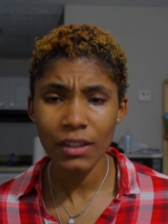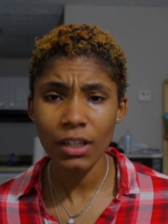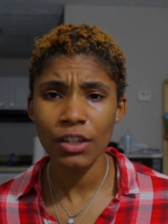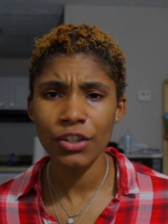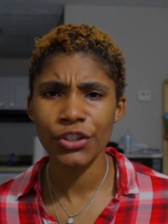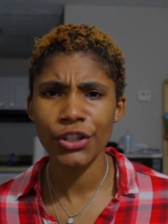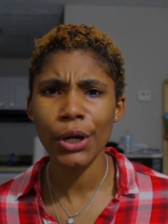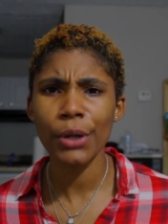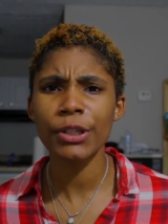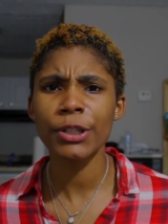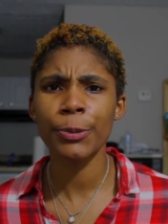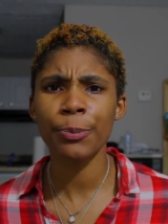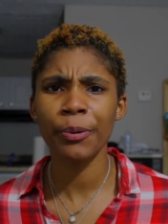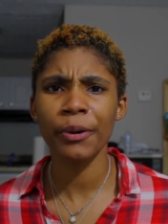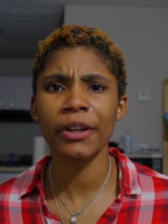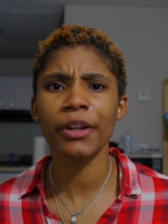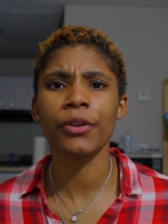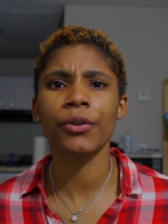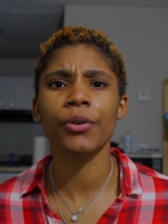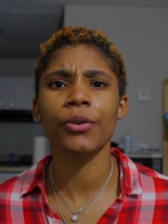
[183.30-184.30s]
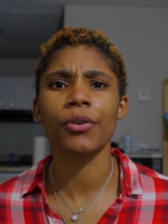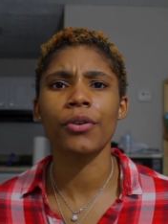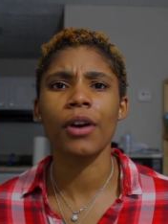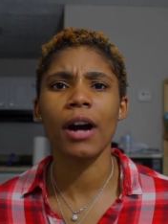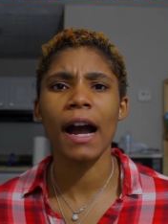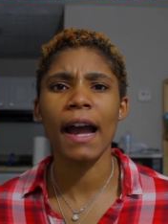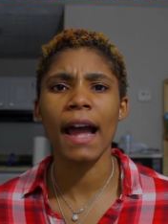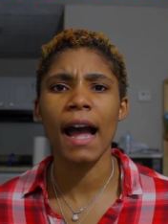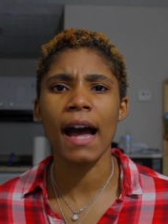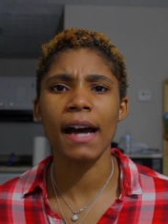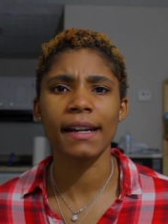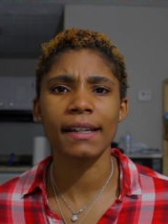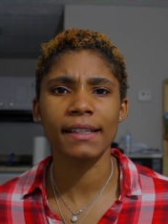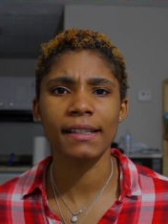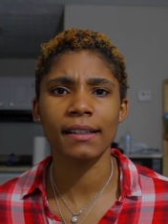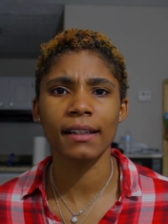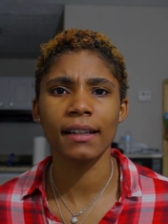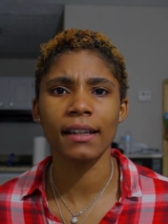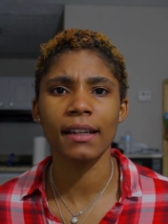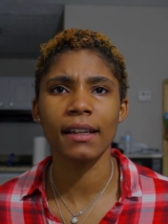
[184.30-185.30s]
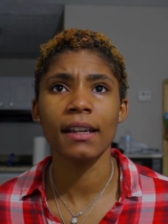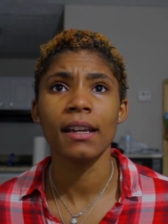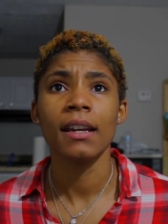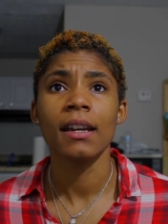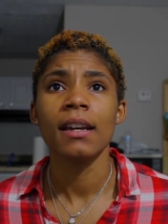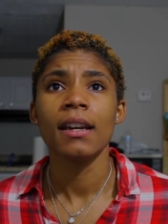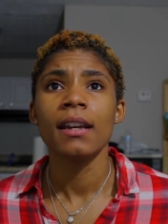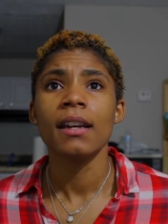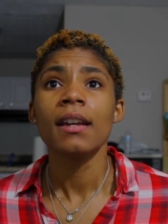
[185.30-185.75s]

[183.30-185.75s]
So it's pretty cool. I honestly,